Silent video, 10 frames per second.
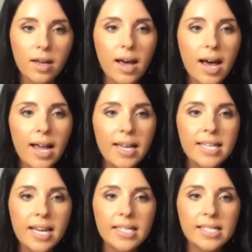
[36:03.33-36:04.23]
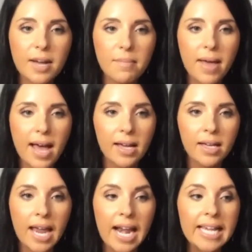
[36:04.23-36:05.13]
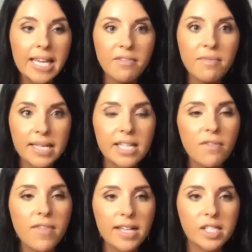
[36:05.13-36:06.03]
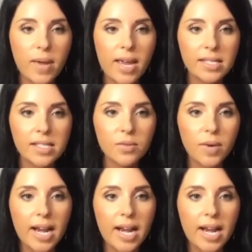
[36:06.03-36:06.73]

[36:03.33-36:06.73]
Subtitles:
I take a step back and I give myself that space, right?